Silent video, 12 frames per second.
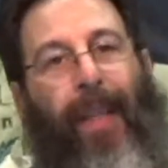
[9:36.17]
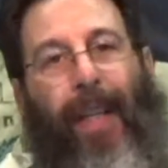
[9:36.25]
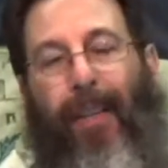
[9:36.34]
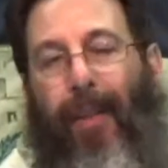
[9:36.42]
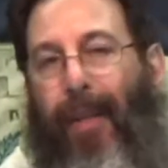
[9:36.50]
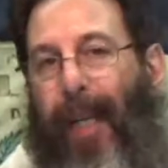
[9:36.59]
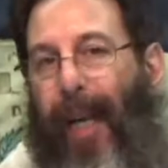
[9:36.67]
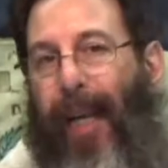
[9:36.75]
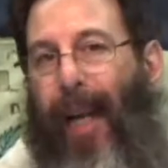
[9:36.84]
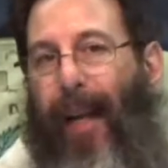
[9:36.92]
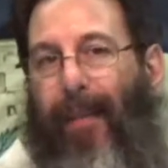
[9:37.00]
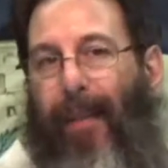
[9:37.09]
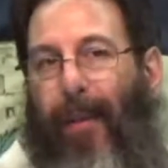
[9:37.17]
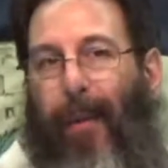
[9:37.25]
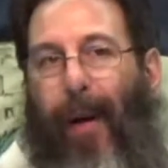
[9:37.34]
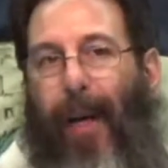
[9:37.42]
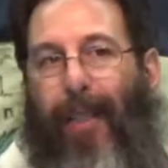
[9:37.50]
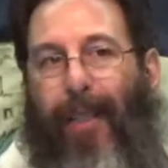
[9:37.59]
It's okay to have the
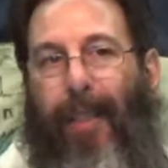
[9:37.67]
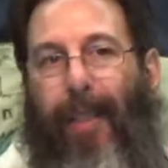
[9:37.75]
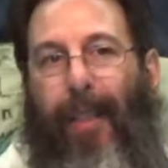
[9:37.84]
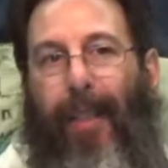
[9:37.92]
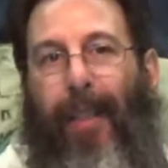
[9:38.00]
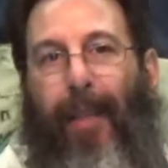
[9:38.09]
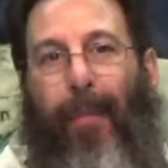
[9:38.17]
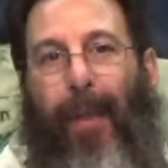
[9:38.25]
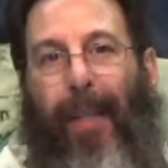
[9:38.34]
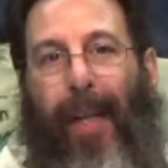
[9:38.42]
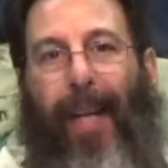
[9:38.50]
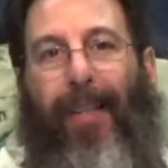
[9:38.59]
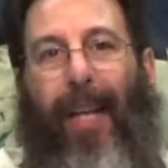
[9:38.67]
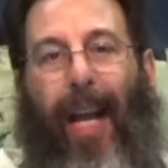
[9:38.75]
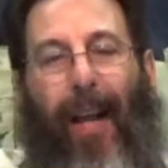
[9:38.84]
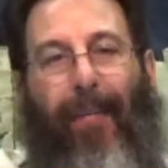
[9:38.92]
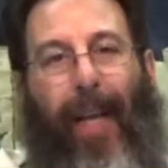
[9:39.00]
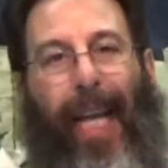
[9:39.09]
cross, but not to
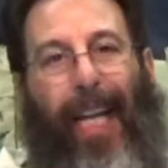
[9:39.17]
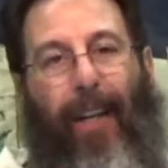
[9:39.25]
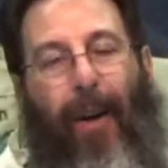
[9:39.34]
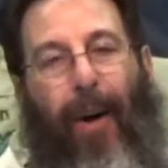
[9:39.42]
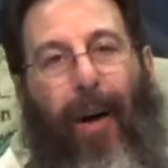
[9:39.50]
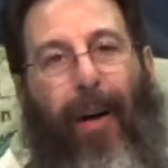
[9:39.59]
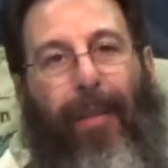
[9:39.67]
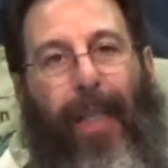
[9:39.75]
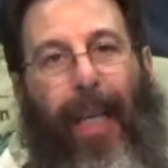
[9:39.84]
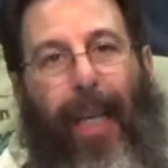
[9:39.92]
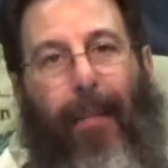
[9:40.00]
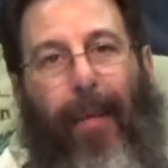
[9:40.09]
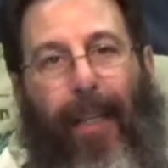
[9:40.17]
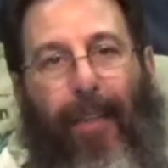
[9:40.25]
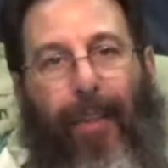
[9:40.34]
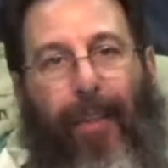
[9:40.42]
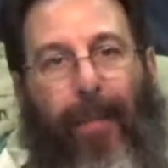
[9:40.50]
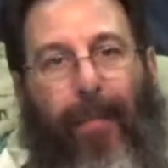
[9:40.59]
have a carved
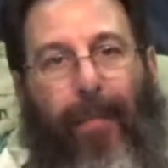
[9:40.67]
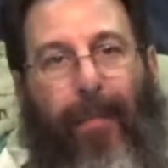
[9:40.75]
image.